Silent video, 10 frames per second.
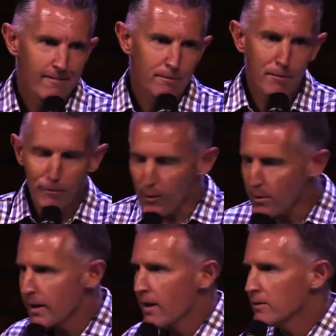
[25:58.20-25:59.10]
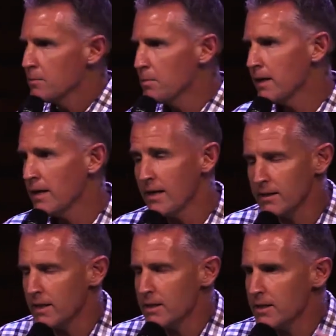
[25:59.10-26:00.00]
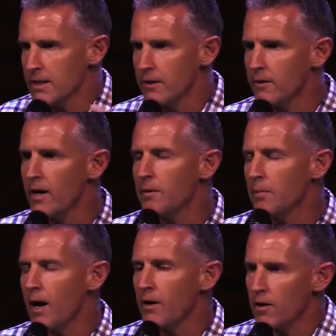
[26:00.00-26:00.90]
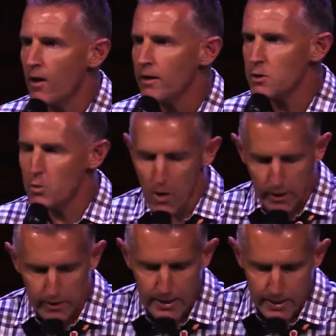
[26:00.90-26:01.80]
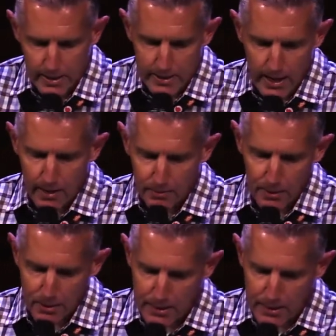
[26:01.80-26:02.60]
before we go to PE. It's just incredible how God has worked these things out, because